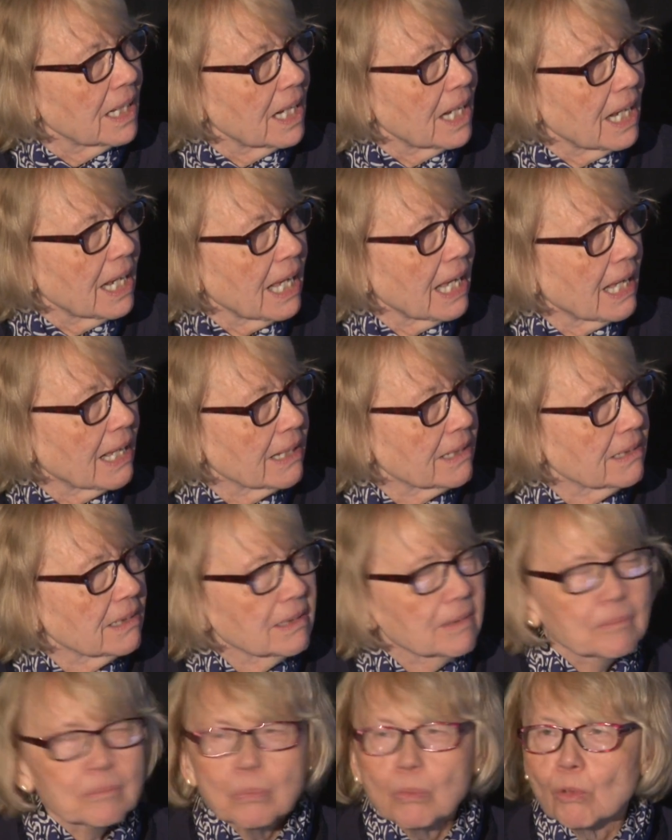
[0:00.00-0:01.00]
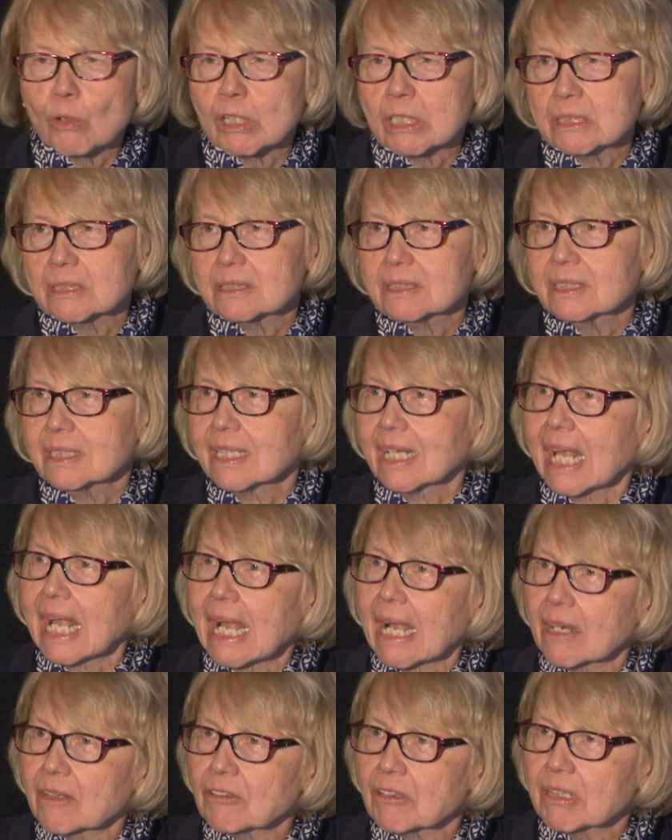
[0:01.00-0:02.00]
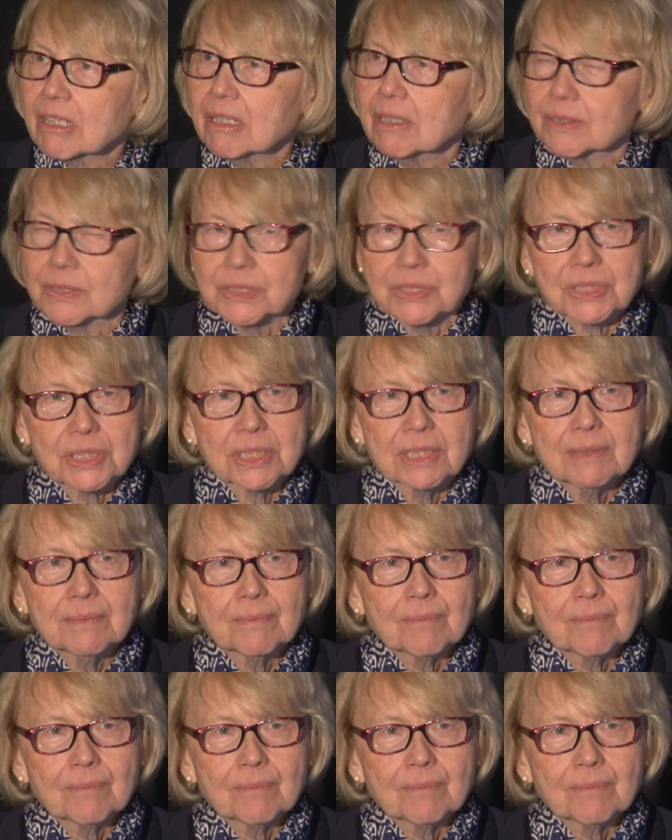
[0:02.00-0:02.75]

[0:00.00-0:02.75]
had importance in agriculture.